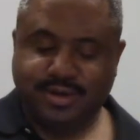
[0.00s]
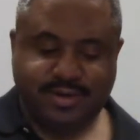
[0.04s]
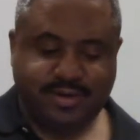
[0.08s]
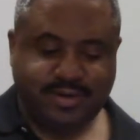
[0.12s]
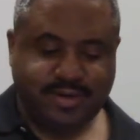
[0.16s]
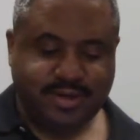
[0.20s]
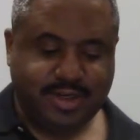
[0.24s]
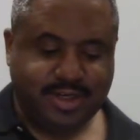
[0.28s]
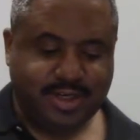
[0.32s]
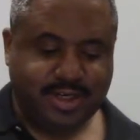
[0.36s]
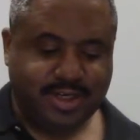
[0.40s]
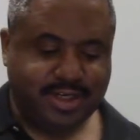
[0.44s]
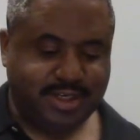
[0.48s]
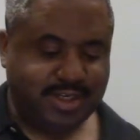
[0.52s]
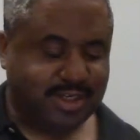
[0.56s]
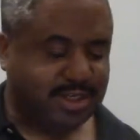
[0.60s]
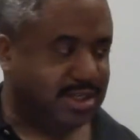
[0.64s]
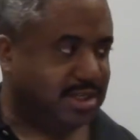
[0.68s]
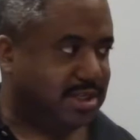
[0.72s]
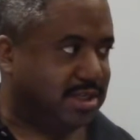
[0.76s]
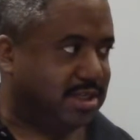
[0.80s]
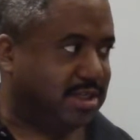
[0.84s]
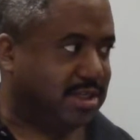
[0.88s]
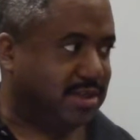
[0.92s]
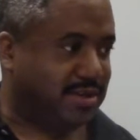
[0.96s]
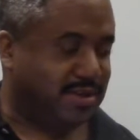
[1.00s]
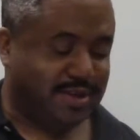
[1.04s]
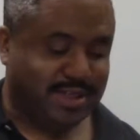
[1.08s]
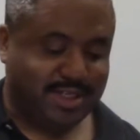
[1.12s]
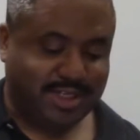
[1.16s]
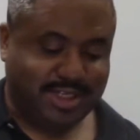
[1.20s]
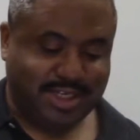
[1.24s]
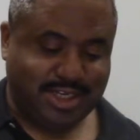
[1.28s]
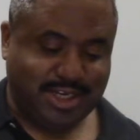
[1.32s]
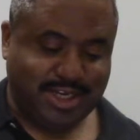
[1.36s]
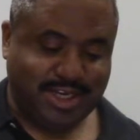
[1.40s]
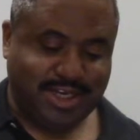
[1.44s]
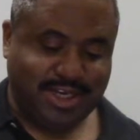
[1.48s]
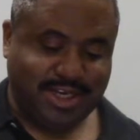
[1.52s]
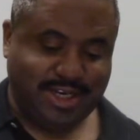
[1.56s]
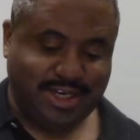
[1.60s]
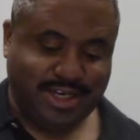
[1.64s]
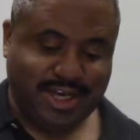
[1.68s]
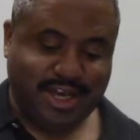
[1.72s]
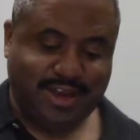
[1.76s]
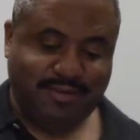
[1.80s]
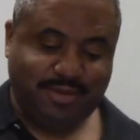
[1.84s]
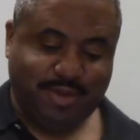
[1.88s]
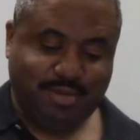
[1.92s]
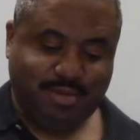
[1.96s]
Right. So it's saying he
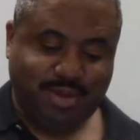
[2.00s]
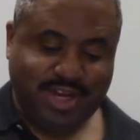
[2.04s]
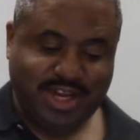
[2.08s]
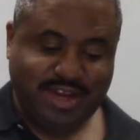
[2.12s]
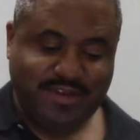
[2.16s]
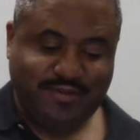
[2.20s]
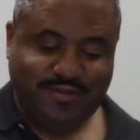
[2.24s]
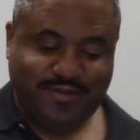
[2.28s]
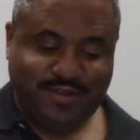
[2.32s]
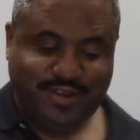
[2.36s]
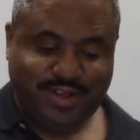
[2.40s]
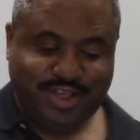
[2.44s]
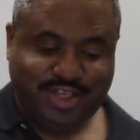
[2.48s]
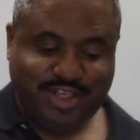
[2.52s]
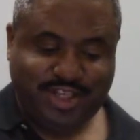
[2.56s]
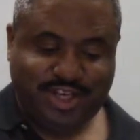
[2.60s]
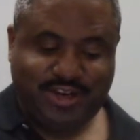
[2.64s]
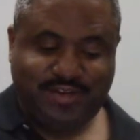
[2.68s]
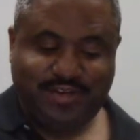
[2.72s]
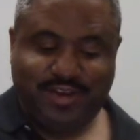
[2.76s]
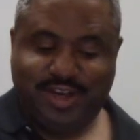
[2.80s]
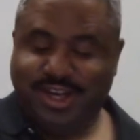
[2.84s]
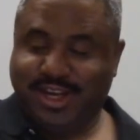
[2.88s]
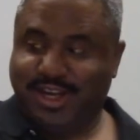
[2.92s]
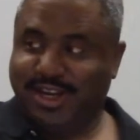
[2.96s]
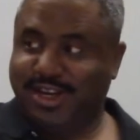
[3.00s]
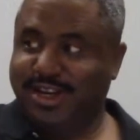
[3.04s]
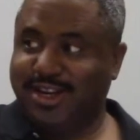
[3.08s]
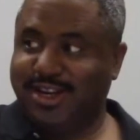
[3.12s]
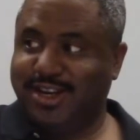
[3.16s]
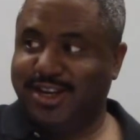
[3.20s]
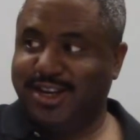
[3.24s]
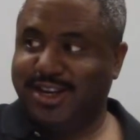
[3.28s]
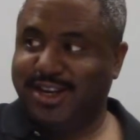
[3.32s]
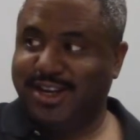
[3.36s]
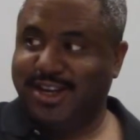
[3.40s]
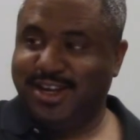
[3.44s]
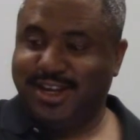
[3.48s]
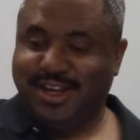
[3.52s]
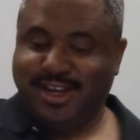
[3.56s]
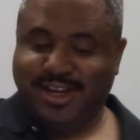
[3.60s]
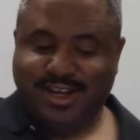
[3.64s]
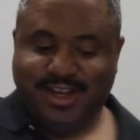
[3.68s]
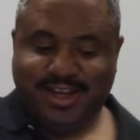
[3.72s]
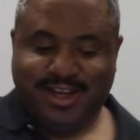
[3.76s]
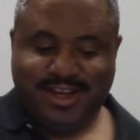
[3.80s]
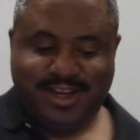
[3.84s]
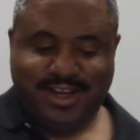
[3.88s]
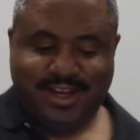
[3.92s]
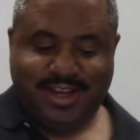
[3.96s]
gave him the plan for the chariot.
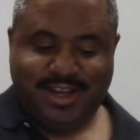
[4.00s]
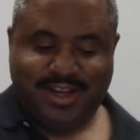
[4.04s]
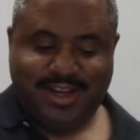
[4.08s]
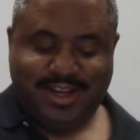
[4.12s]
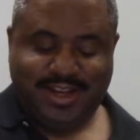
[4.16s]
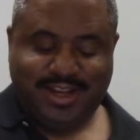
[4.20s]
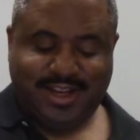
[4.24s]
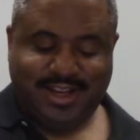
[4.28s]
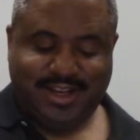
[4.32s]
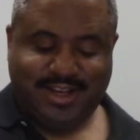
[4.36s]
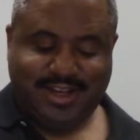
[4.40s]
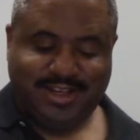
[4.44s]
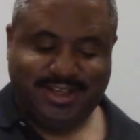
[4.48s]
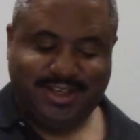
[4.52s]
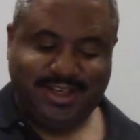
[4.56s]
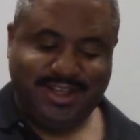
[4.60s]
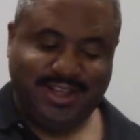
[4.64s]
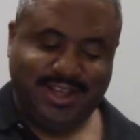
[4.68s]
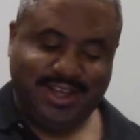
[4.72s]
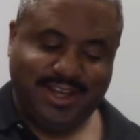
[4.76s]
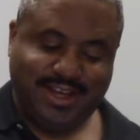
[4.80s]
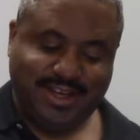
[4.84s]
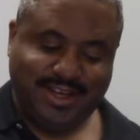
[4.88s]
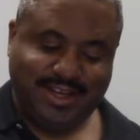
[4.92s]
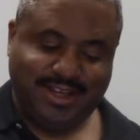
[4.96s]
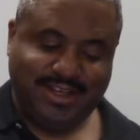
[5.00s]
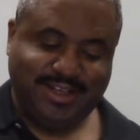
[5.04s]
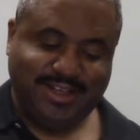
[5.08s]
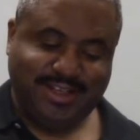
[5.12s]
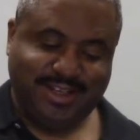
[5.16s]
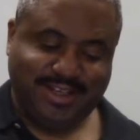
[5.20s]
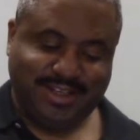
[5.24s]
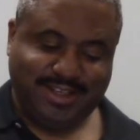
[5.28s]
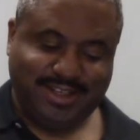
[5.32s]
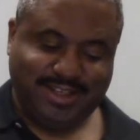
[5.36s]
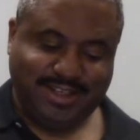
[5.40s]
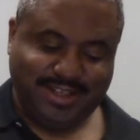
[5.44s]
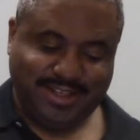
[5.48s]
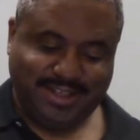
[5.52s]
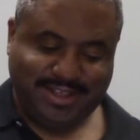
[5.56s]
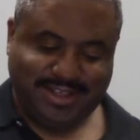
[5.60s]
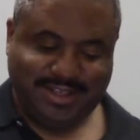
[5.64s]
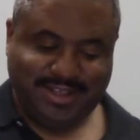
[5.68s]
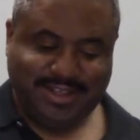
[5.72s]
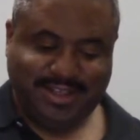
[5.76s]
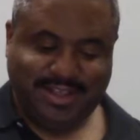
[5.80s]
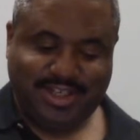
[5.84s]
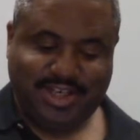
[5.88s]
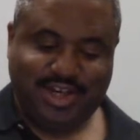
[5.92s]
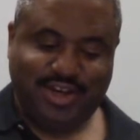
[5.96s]
It said that is
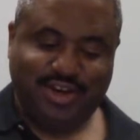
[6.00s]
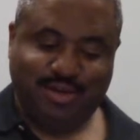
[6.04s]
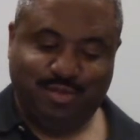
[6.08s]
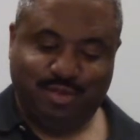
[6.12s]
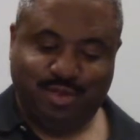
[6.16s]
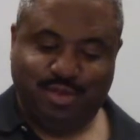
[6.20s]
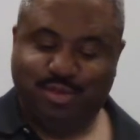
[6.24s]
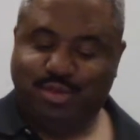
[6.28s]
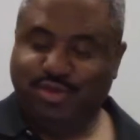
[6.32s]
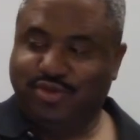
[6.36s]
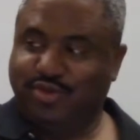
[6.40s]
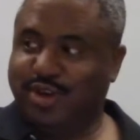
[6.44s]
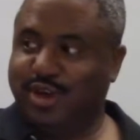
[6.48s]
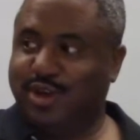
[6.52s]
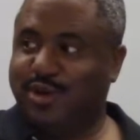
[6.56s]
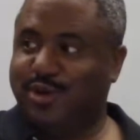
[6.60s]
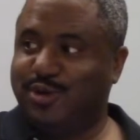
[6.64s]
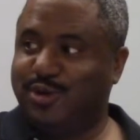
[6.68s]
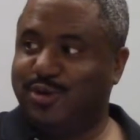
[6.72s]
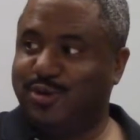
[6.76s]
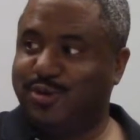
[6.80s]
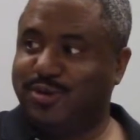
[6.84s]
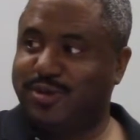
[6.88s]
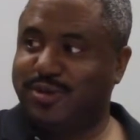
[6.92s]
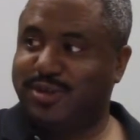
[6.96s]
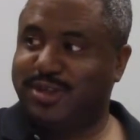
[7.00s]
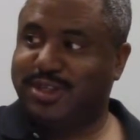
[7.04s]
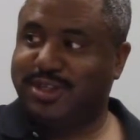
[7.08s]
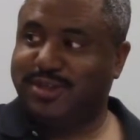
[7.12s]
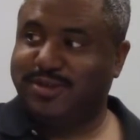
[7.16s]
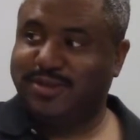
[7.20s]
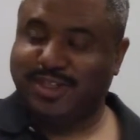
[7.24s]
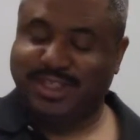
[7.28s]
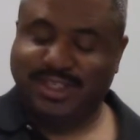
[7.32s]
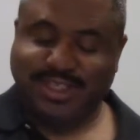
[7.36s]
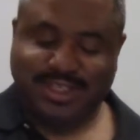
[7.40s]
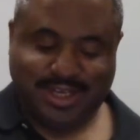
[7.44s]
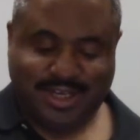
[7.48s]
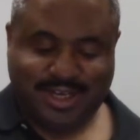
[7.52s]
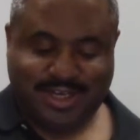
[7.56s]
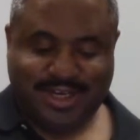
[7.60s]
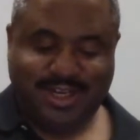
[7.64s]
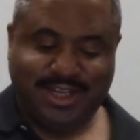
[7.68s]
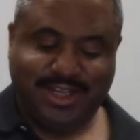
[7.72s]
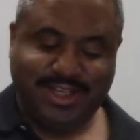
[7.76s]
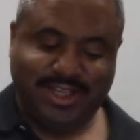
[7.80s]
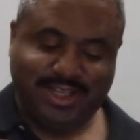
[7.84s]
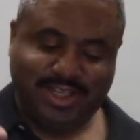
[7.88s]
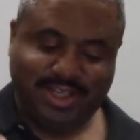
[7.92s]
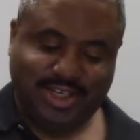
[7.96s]
the cherubim of gold. So it's saying
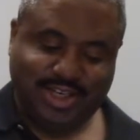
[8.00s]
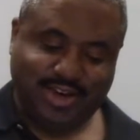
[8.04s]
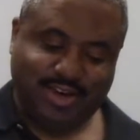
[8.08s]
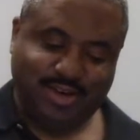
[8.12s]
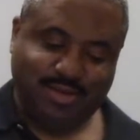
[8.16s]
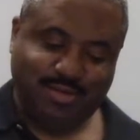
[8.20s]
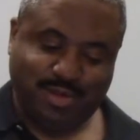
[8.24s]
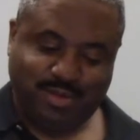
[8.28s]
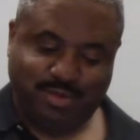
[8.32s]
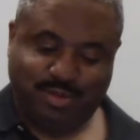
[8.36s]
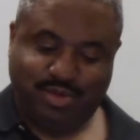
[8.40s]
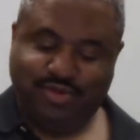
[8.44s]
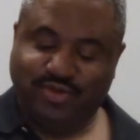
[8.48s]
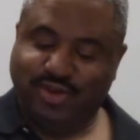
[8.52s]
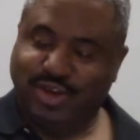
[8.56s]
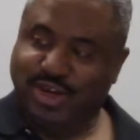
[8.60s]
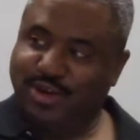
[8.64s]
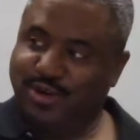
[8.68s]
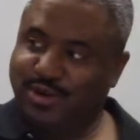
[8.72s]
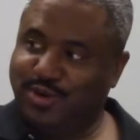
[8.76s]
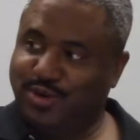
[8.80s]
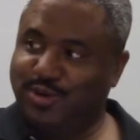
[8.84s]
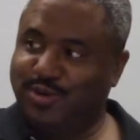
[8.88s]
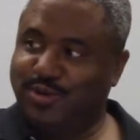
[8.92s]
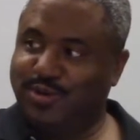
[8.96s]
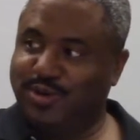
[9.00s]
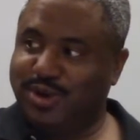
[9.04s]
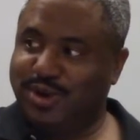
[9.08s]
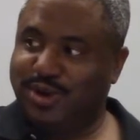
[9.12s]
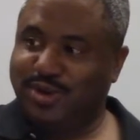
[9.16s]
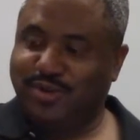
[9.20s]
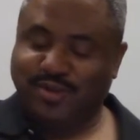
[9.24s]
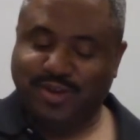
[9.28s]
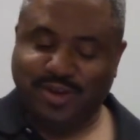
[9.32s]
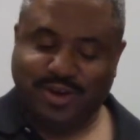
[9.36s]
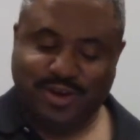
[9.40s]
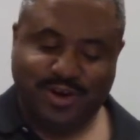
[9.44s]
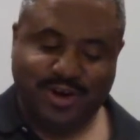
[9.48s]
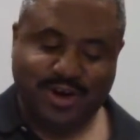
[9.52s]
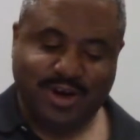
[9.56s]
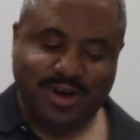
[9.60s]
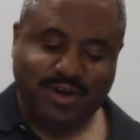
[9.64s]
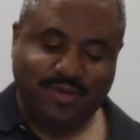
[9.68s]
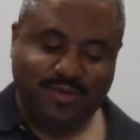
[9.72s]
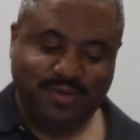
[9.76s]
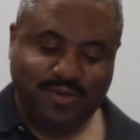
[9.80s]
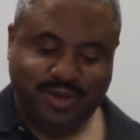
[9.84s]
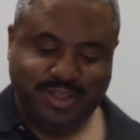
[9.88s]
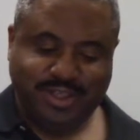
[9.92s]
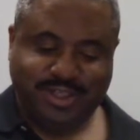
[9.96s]
that the cherubim of gold over the
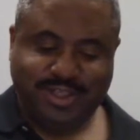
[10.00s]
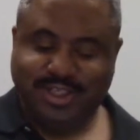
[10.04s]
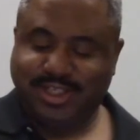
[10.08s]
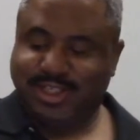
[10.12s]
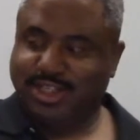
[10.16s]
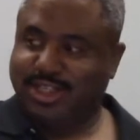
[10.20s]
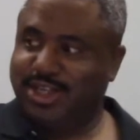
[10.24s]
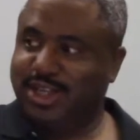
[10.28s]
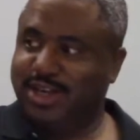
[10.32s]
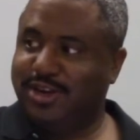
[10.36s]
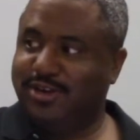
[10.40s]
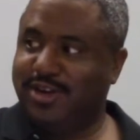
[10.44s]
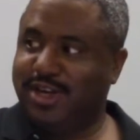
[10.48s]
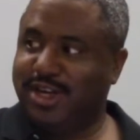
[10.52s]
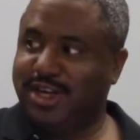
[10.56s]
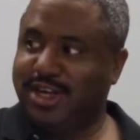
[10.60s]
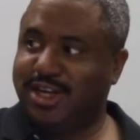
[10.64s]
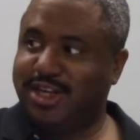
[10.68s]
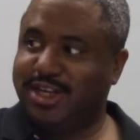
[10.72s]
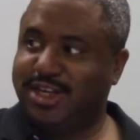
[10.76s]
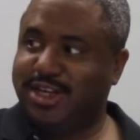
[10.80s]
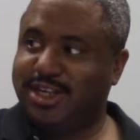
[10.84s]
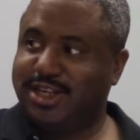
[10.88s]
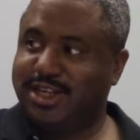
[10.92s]
ark was the chariot.